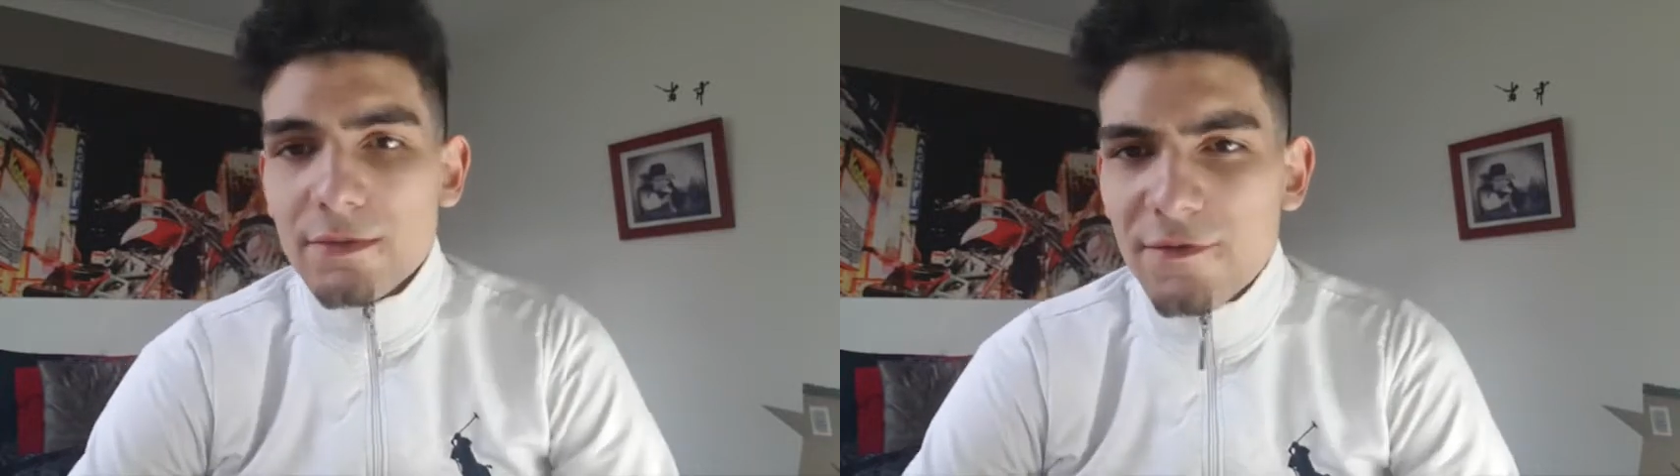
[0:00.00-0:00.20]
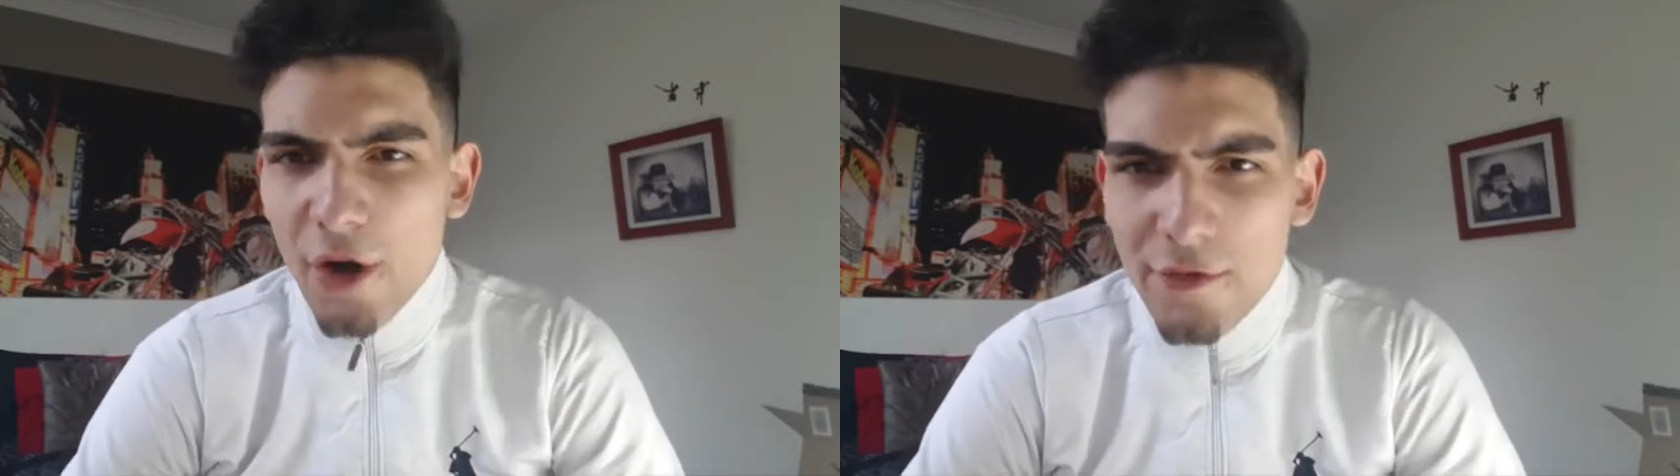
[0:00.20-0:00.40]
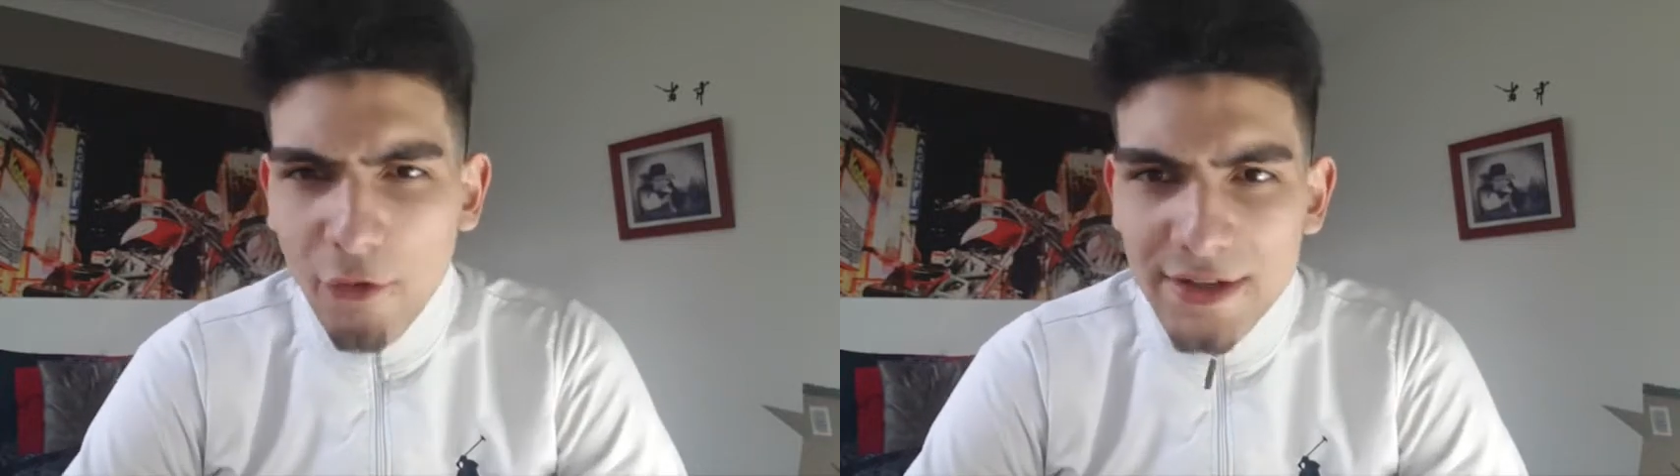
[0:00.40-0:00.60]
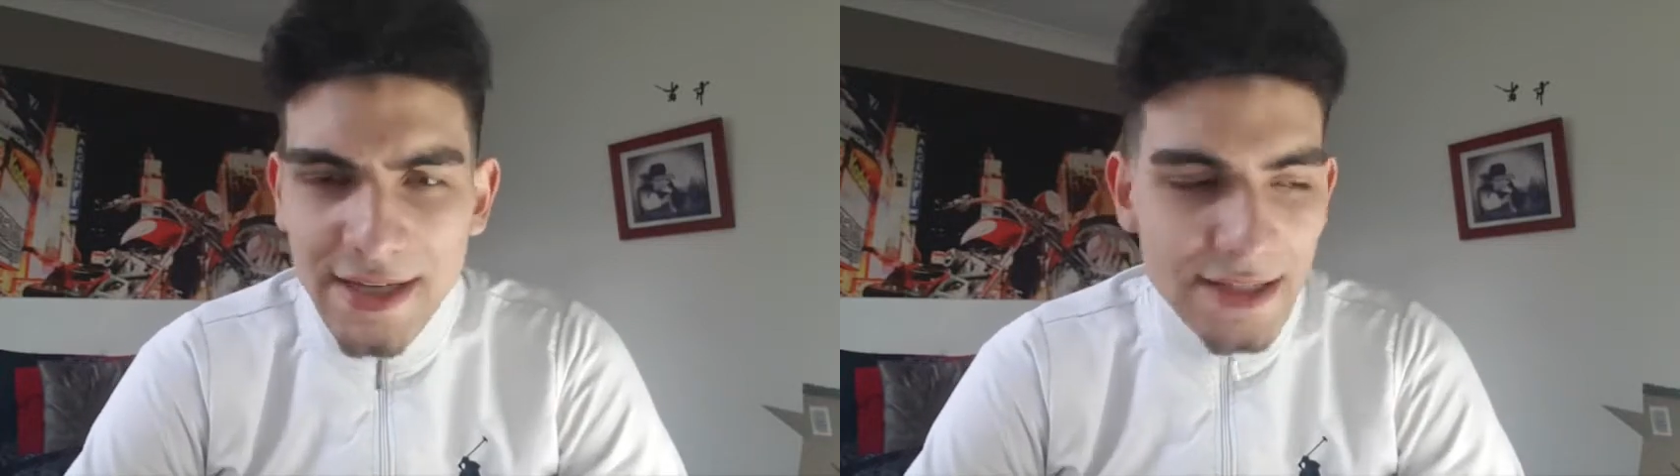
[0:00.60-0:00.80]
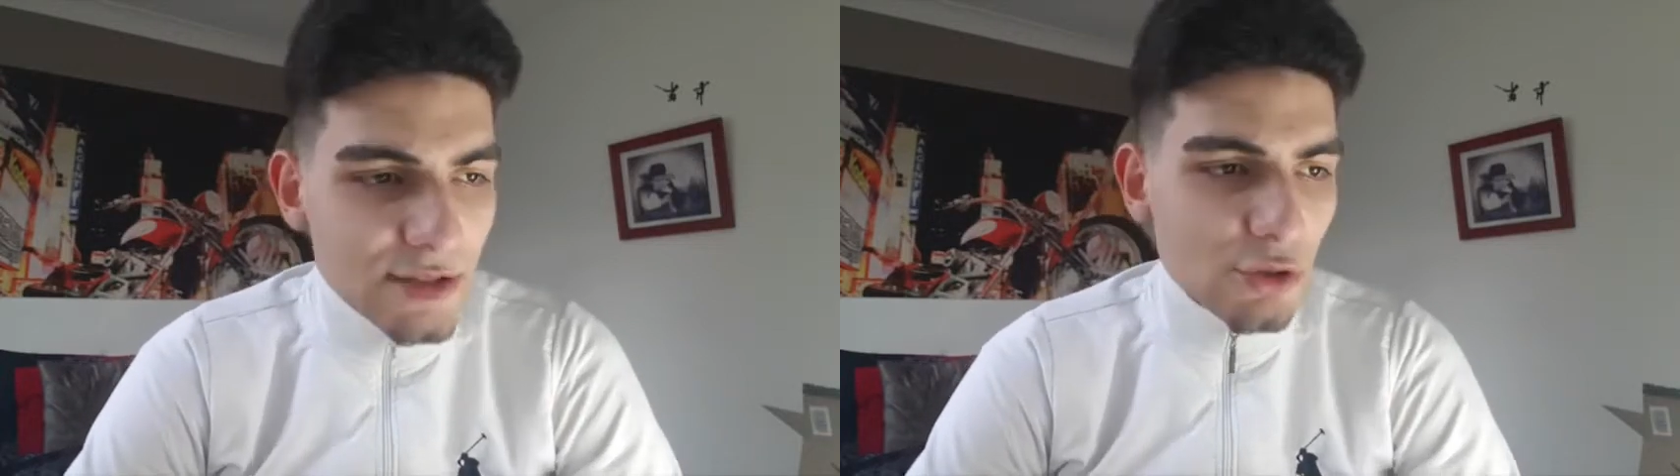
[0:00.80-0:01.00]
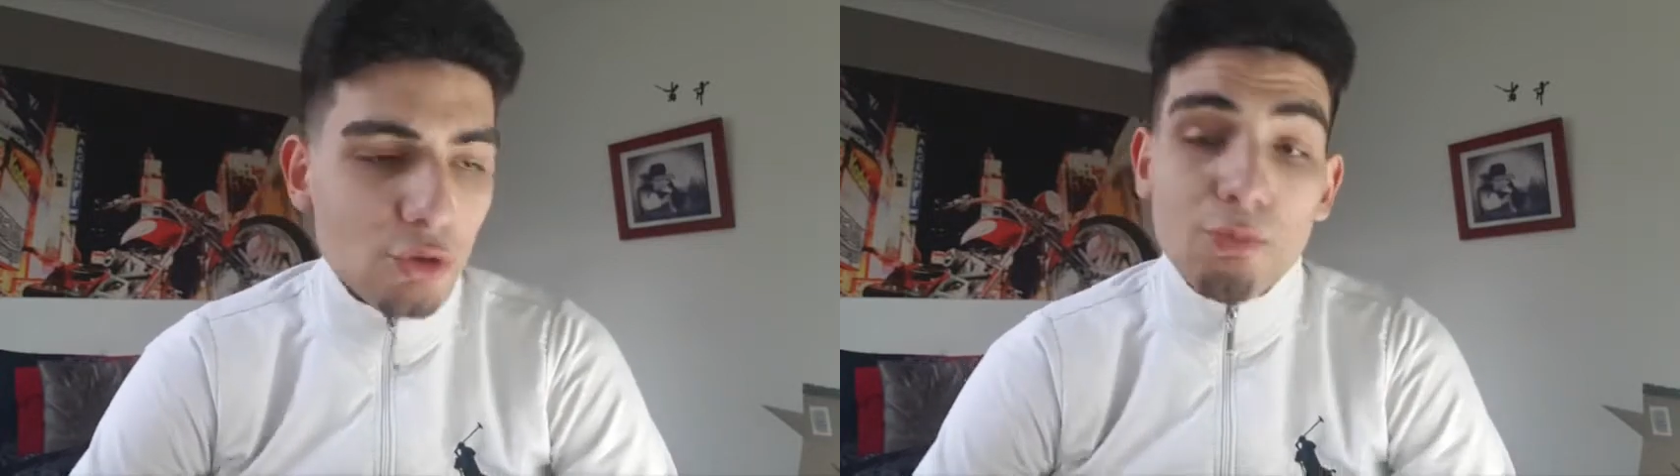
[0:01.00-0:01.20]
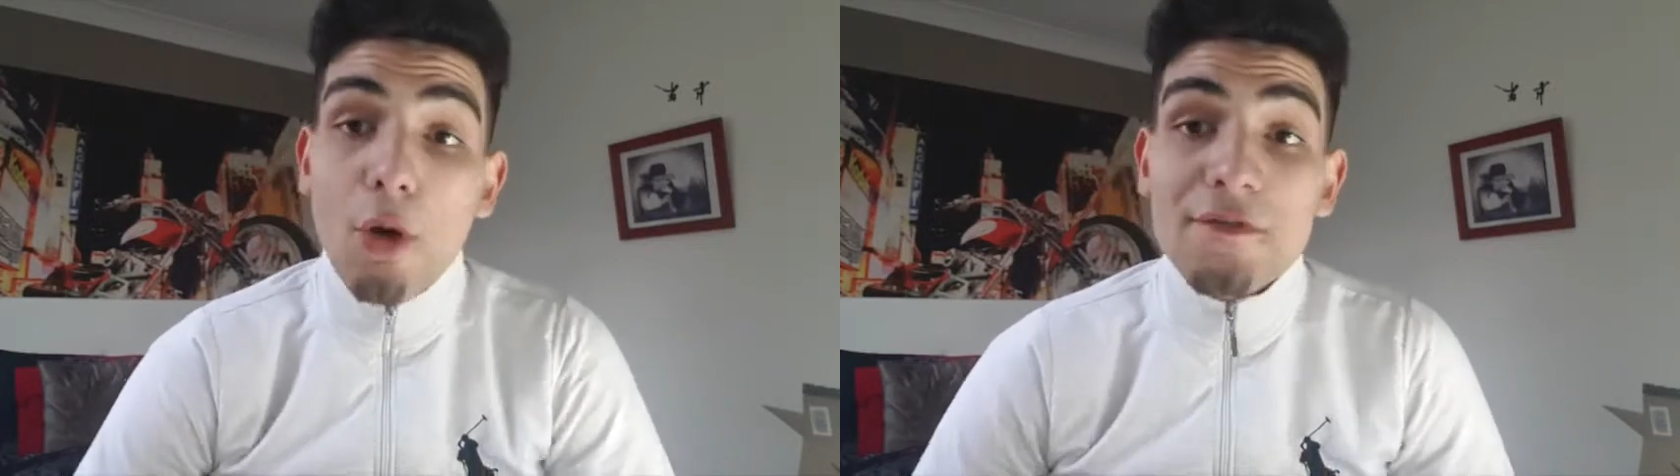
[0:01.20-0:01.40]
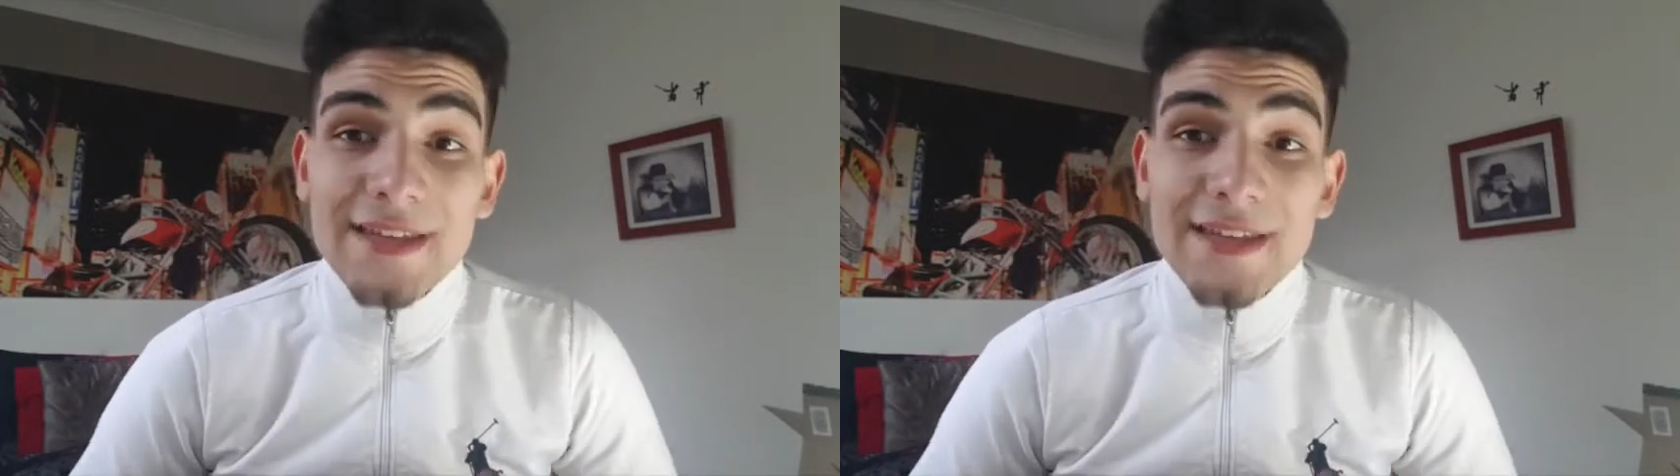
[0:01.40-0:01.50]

very, very tactical, both